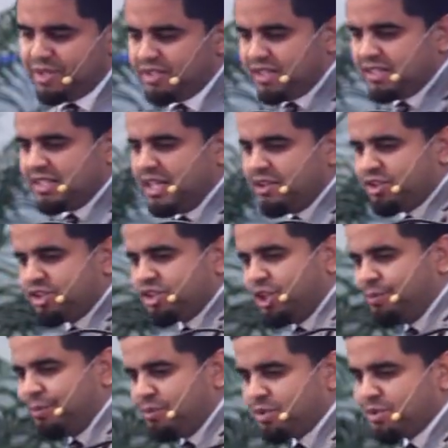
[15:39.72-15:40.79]
3 says, "Now the
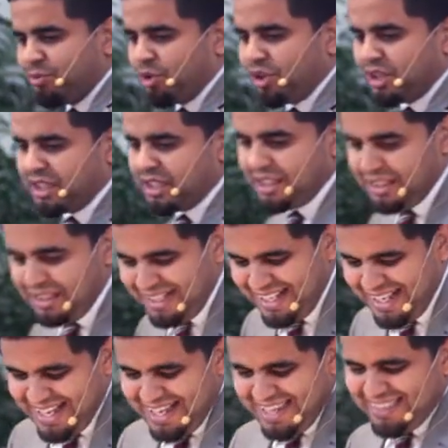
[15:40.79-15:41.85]
serpent was more
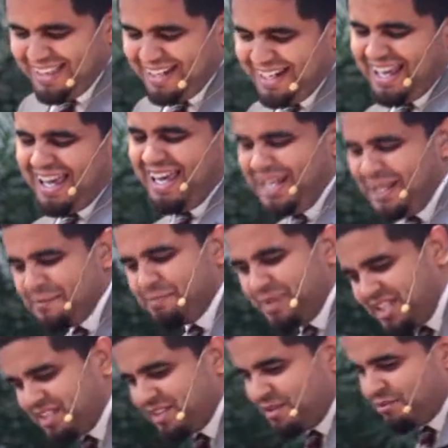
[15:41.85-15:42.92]
cunning than any
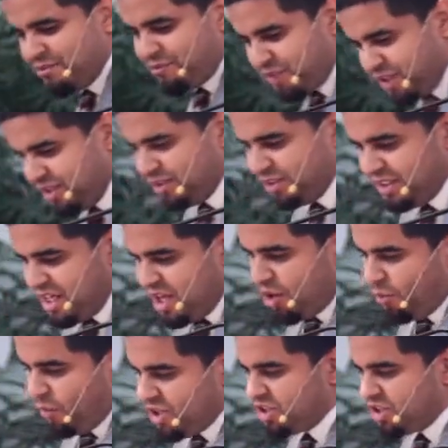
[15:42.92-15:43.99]
beast of the field
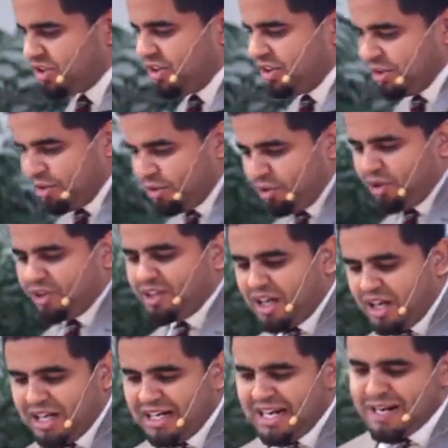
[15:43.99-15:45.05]
which the Lord
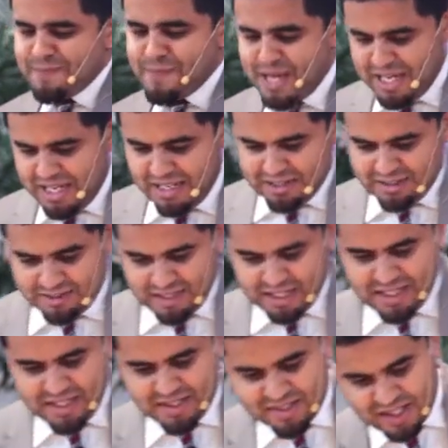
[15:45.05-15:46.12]
God had made.
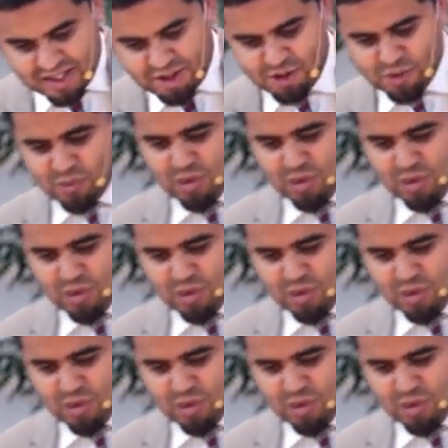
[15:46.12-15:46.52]
And he said to